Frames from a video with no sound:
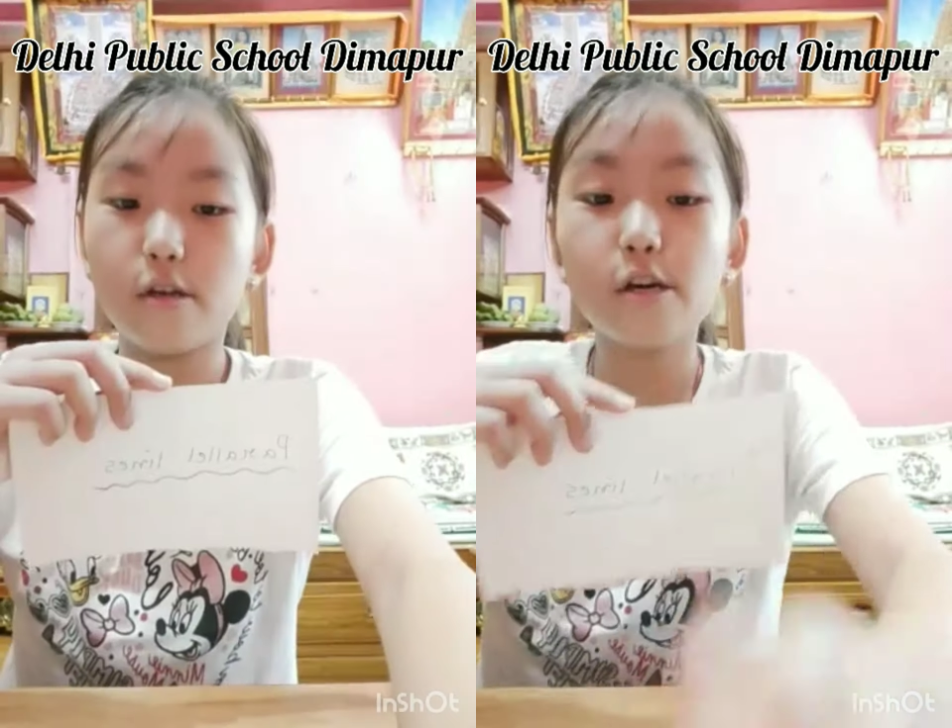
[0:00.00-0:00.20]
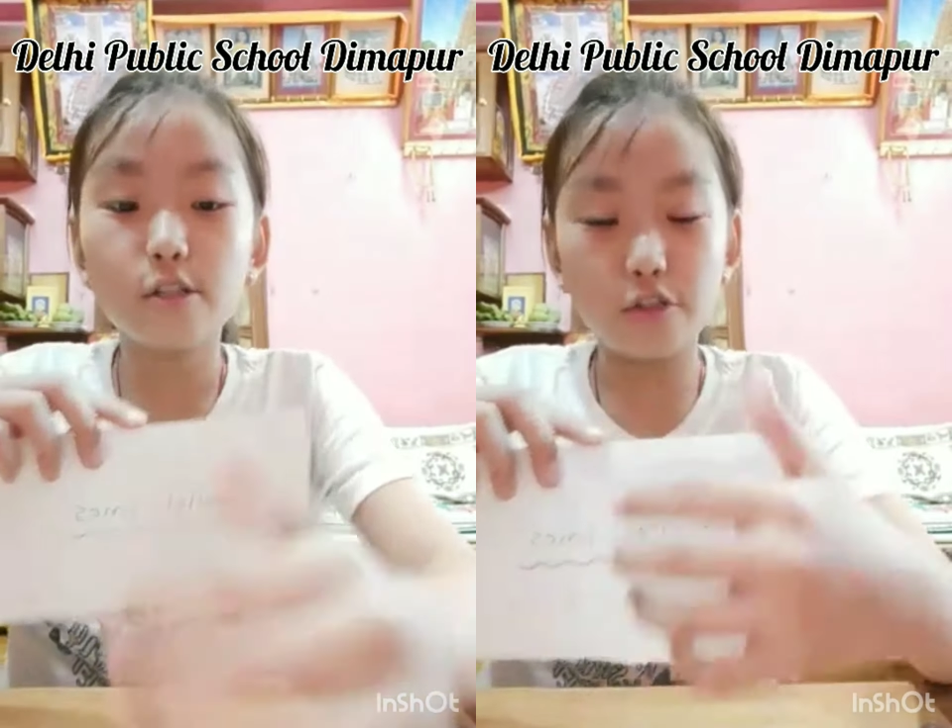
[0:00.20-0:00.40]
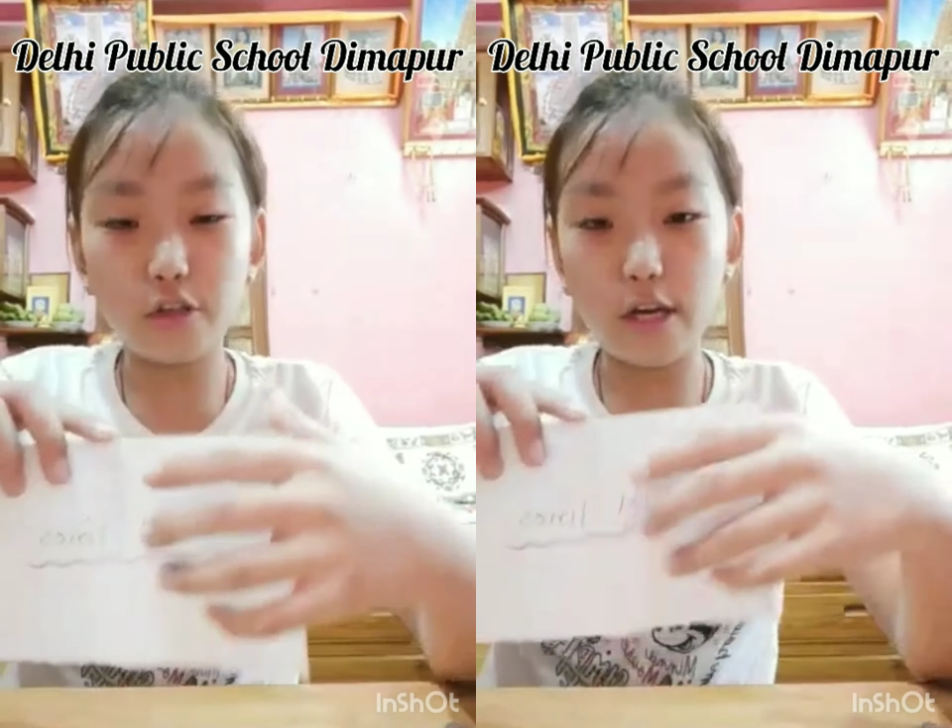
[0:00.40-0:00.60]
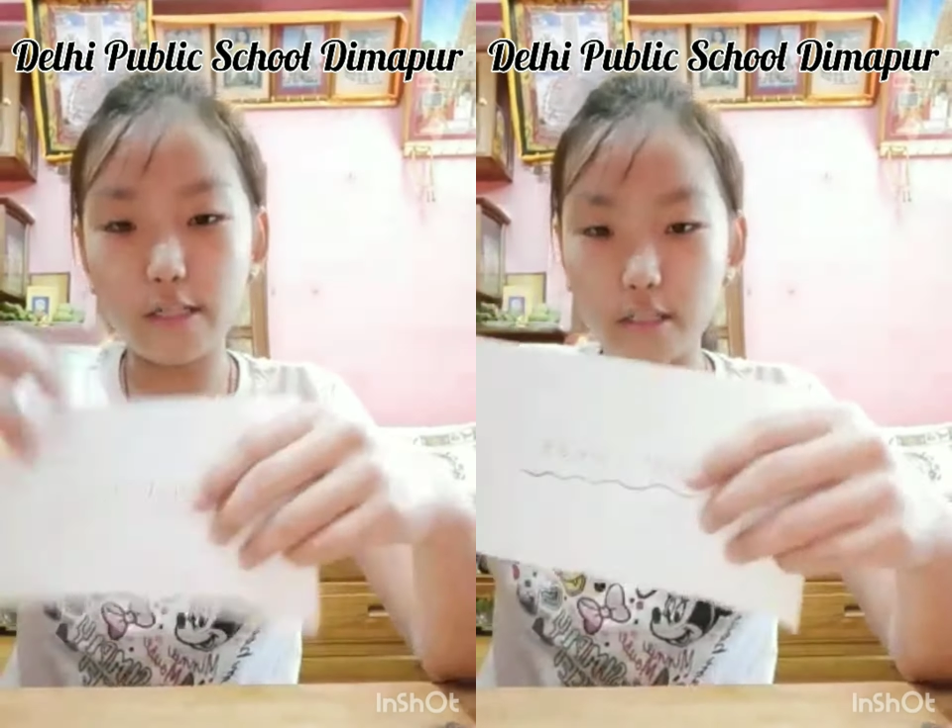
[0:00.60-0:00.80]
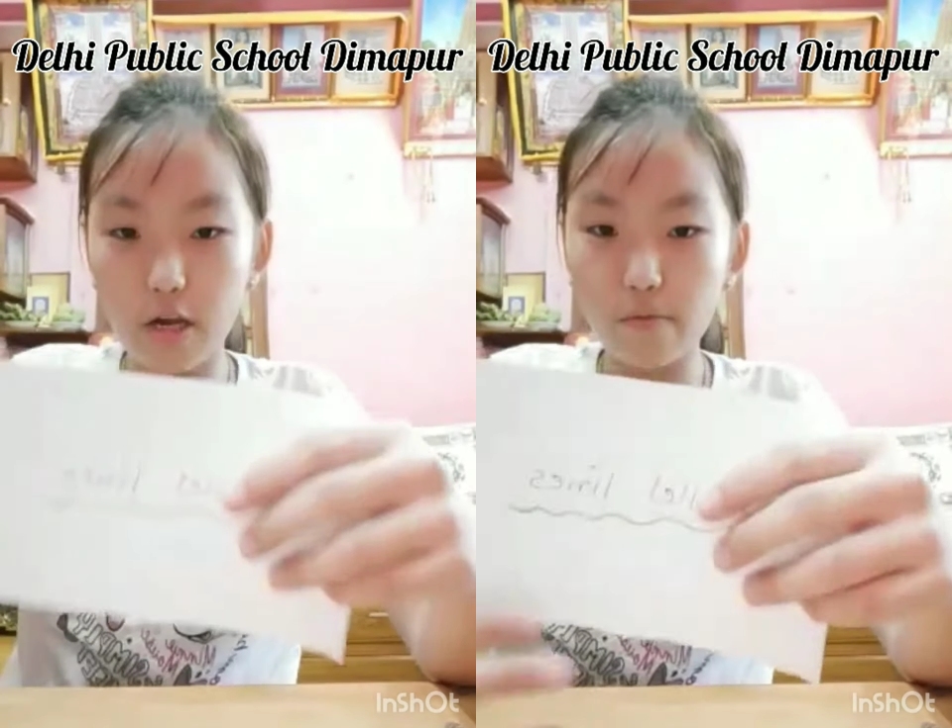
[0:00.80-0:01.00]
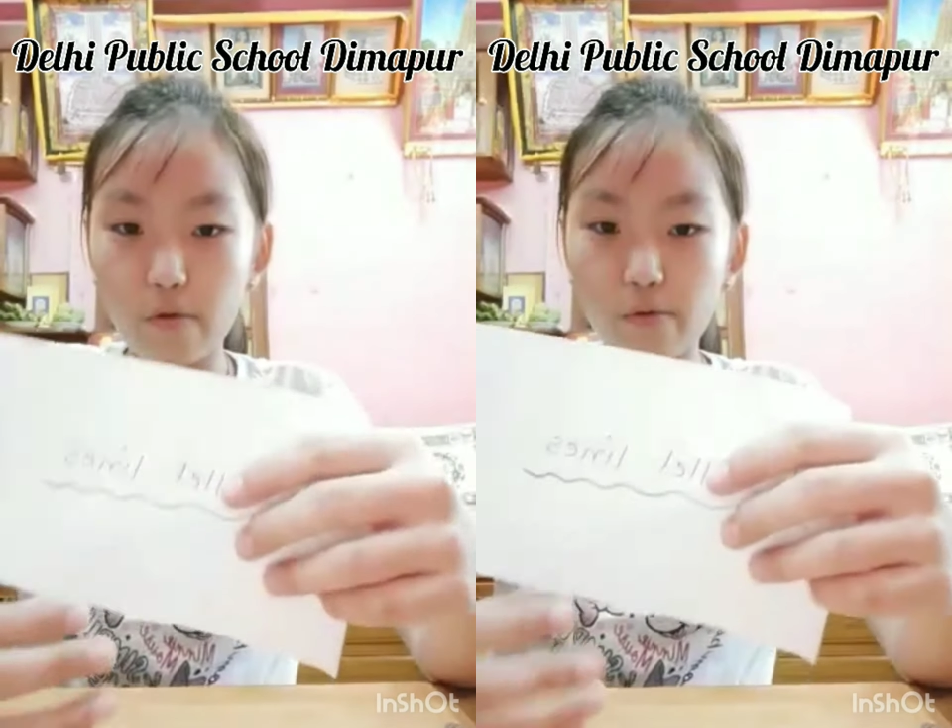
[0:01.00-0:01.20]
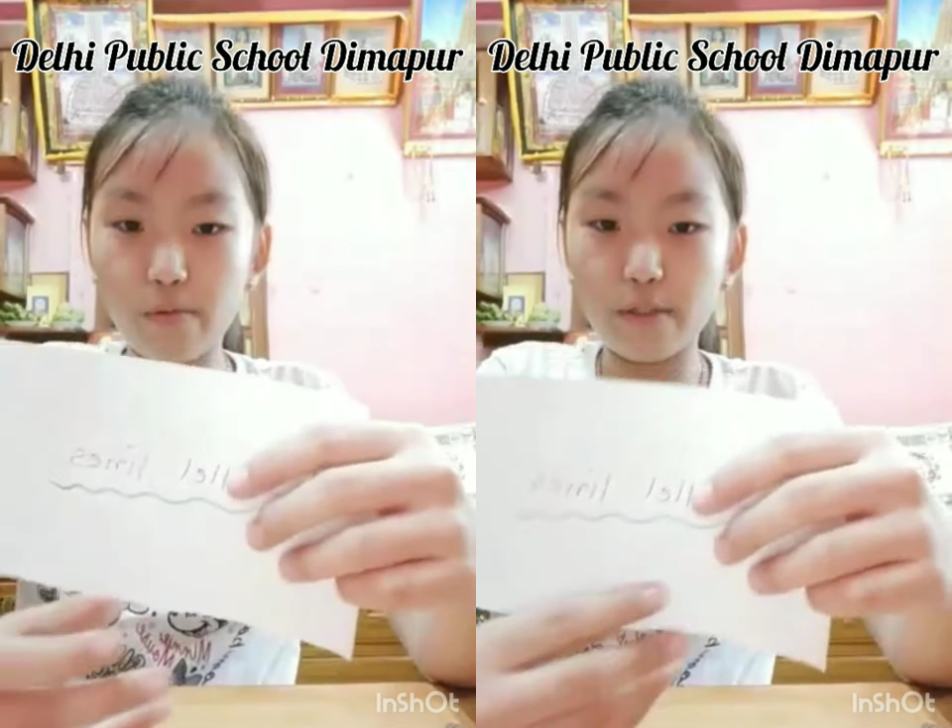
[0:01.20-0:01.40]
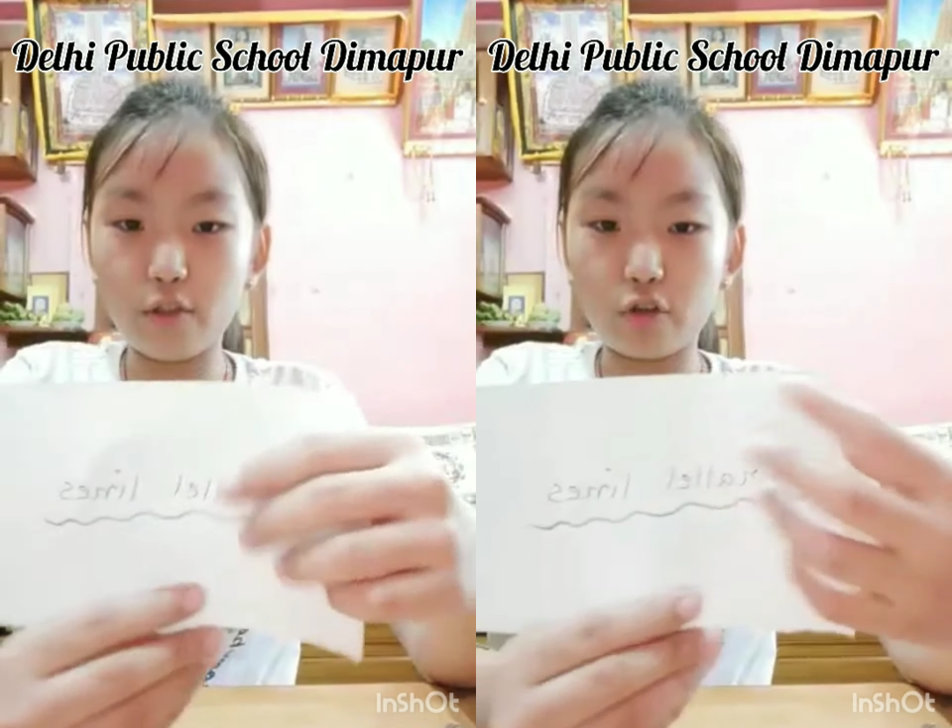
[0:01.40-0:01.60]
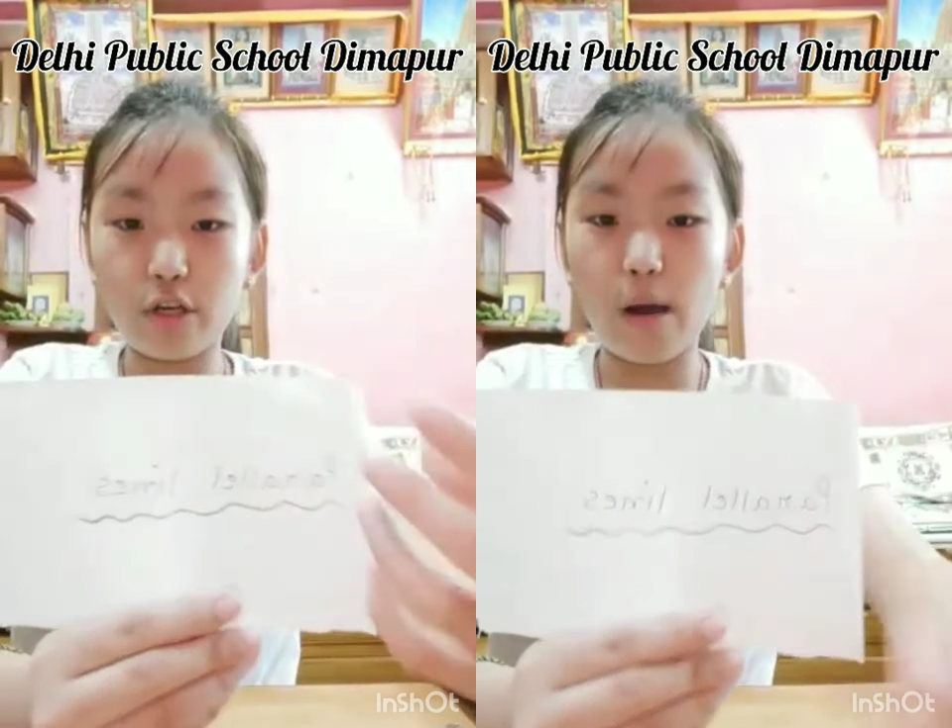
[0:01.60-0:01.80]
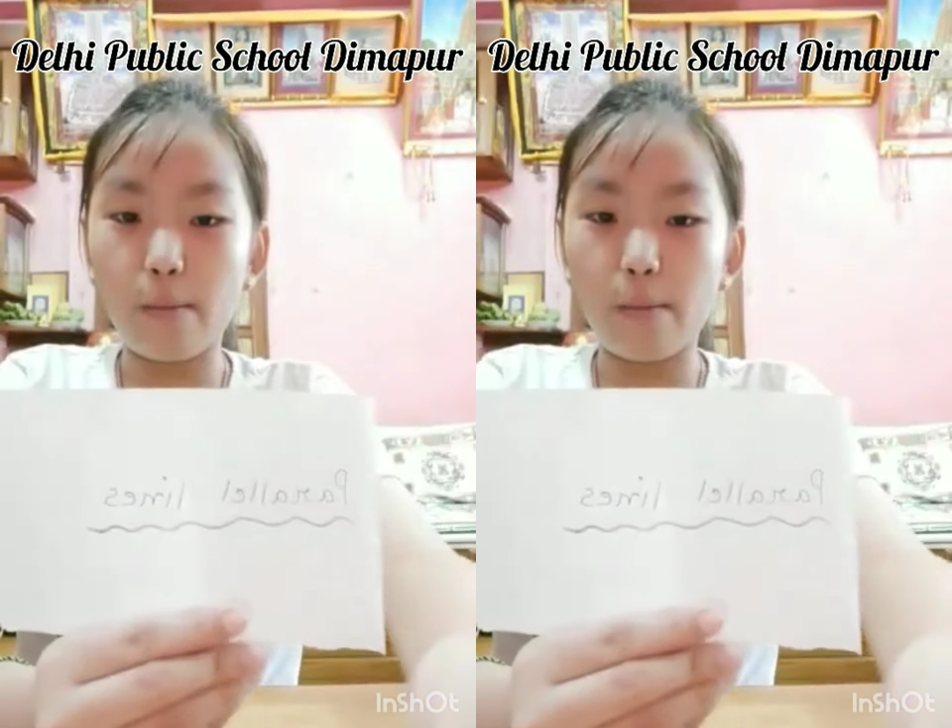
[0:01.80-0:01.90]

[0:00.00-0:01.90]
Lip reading: So guys, now we will be talking